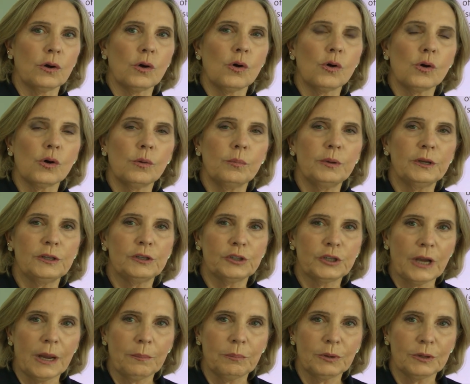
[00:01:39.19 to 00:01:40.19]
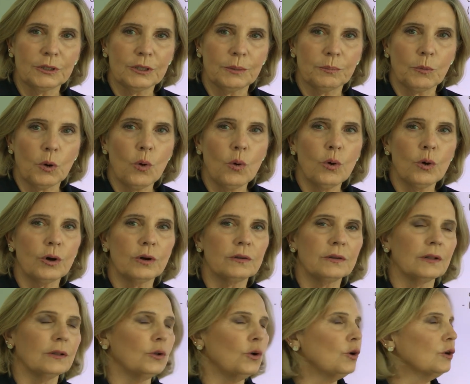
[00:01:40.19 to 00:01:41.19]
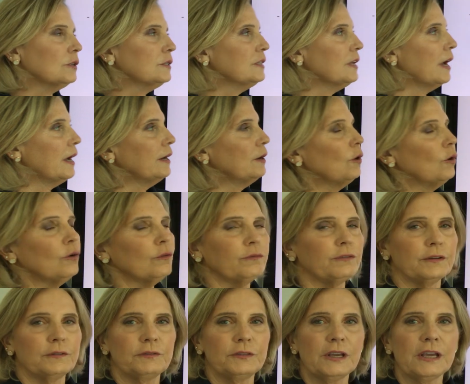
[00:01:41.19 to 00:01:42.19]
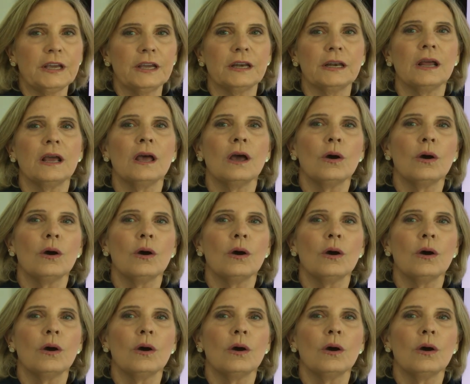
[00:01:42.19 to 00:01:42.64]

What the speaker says: Cocoa Beach Championship course alongside hole 15,